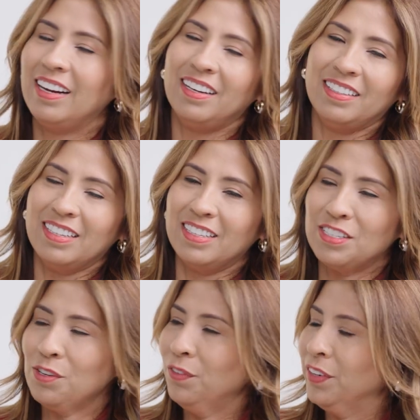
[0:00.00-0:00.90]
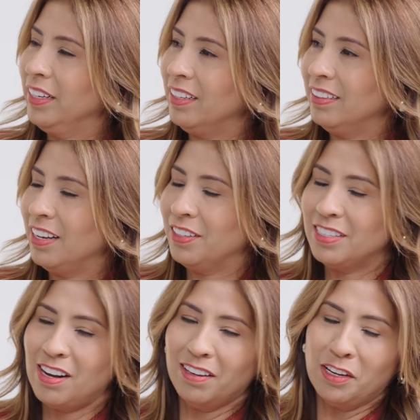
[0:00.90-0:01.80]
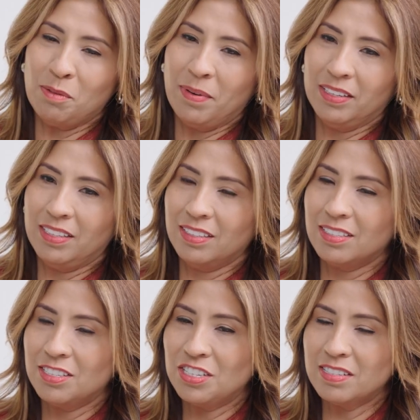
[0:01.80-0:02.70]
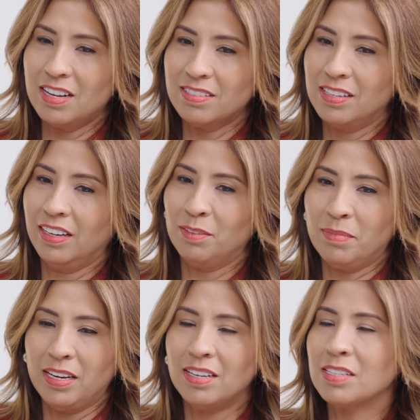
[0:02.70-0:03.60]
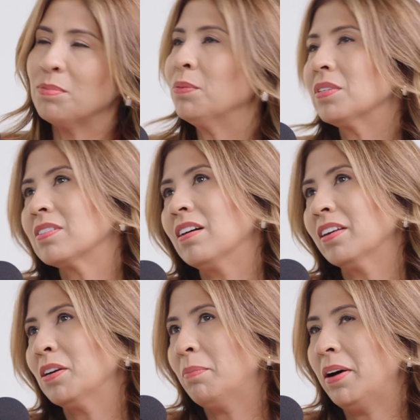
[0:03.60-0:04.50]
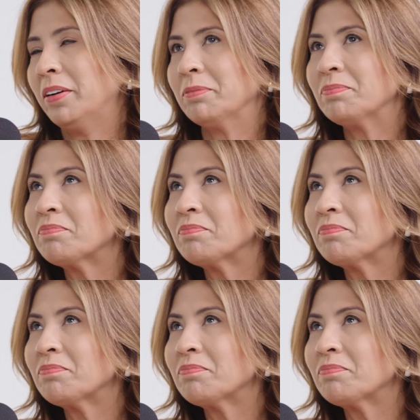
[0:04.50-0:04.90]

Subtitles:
It's so funny that you're talking about that, because just last night, my husband was talking about